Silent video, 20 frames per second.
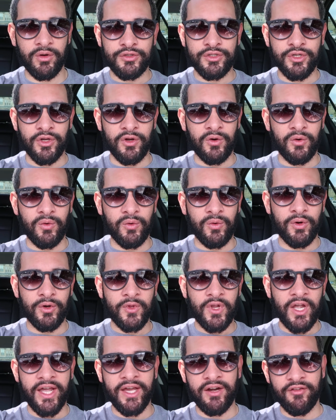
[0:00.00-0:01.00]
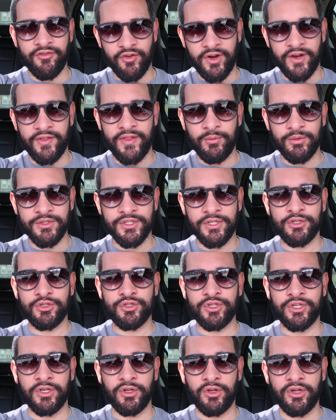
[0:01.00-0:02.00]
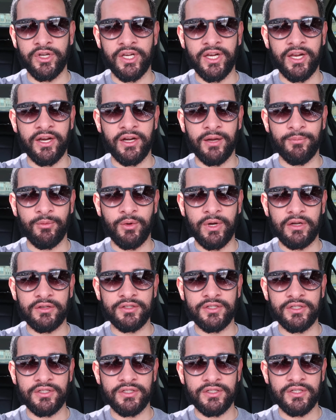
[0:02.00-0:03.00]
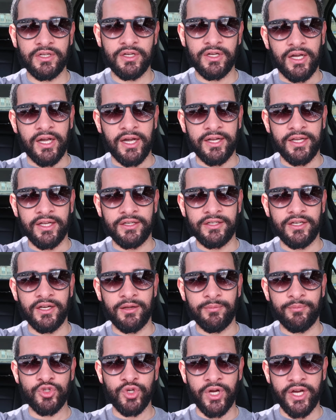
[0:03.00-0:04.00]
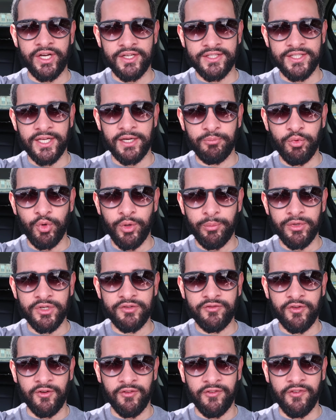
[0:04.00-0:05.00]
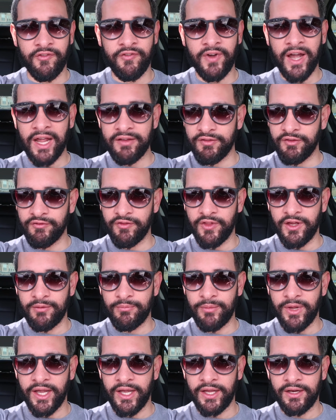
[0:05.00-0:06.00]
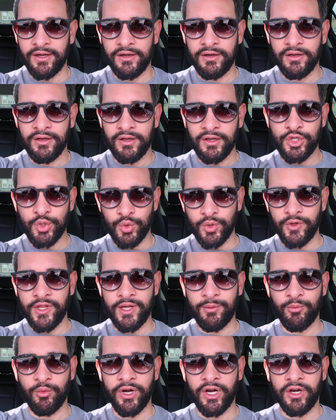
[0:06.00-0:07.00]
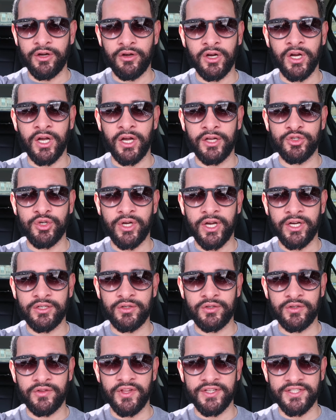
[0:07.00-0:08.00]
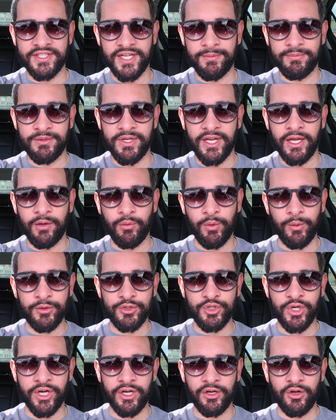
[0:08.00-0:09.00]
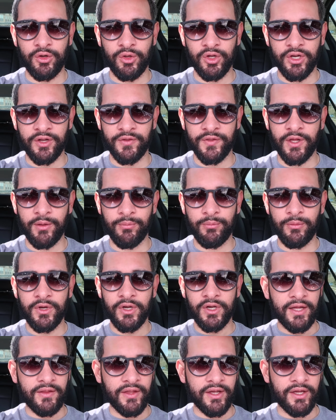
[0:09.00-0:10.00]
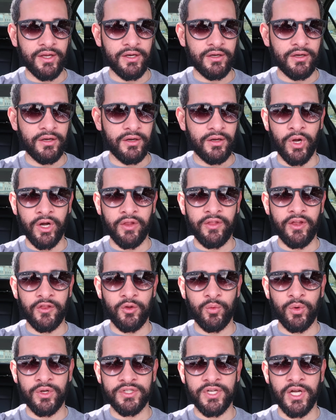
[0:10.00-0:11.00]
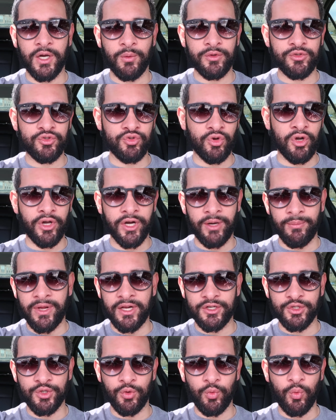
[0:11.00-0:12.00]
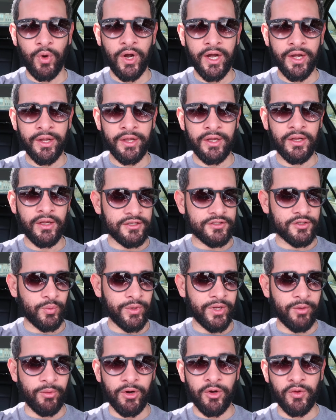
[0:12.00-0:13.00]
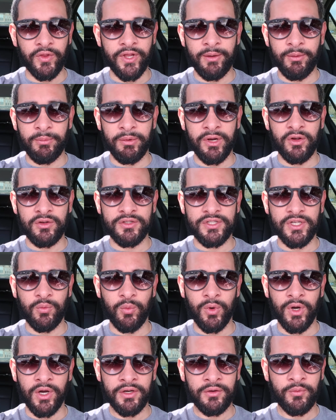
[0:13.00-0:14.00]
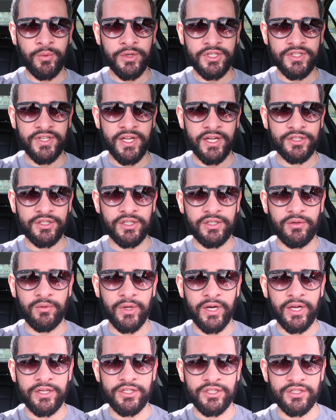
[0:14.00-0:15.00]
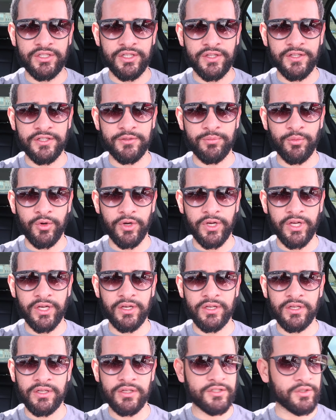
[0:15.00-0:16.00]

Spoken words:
So I had a friend that was interested in looking at a couple houses. I ended up trying to set appointments for 5 of them, and 2 of them went under contract the same day we were trying to go look at them, and then one of the other ones got withdrawn. I'm not sure why, and so we were only able to go see one, which is actually what I just did this morning.